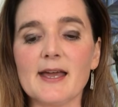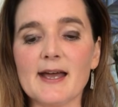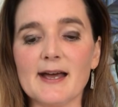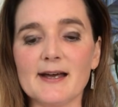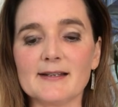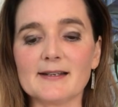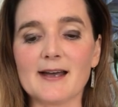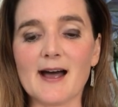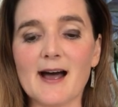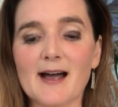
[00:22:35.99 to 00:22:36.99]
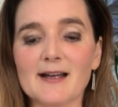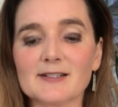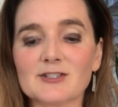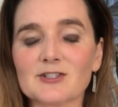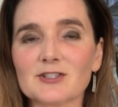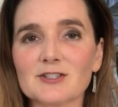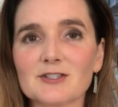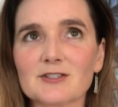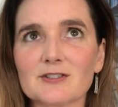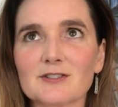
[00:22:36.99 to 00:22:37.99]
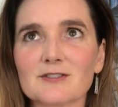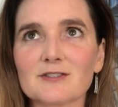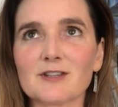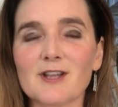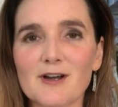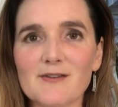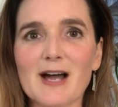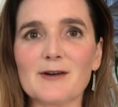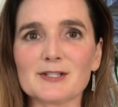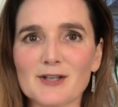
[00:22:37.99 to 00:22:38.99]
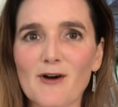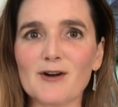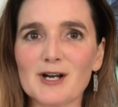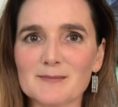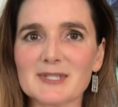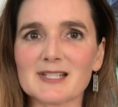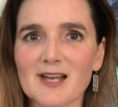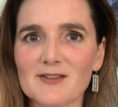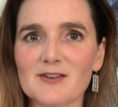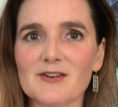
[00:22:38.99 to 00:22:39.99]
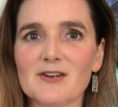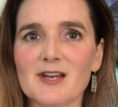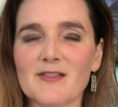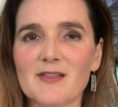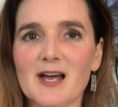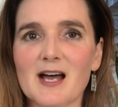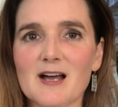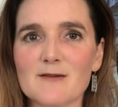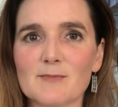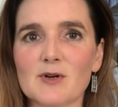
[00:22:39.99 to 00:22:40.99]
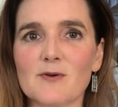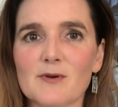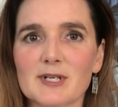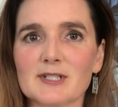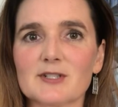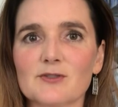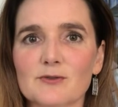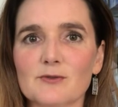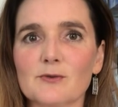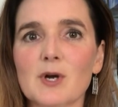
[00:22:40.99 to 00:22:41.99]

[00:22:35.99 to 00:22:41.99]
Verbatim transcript: And I just love how it's all come together, and that I'm going to